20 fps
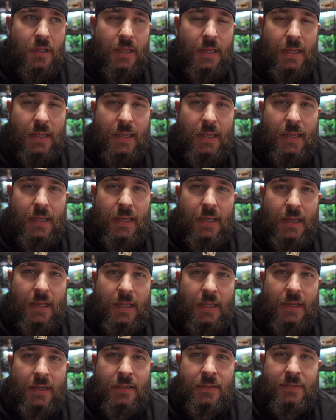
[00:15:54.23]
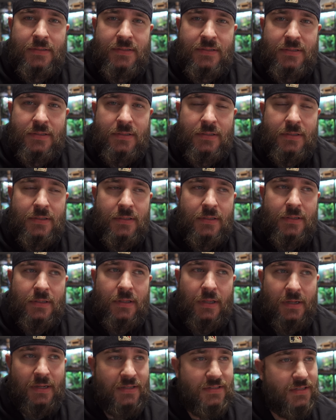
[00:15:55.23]
and
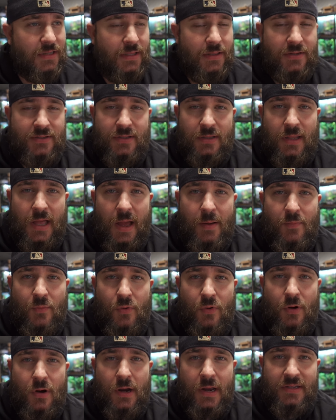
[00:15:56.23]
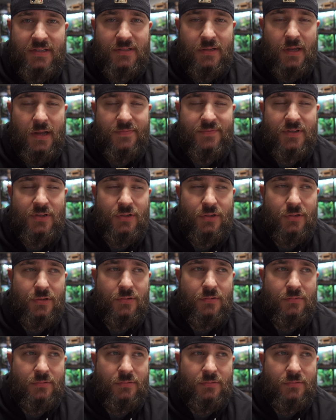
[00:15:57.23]
like I said, there's a lot more I still have to do.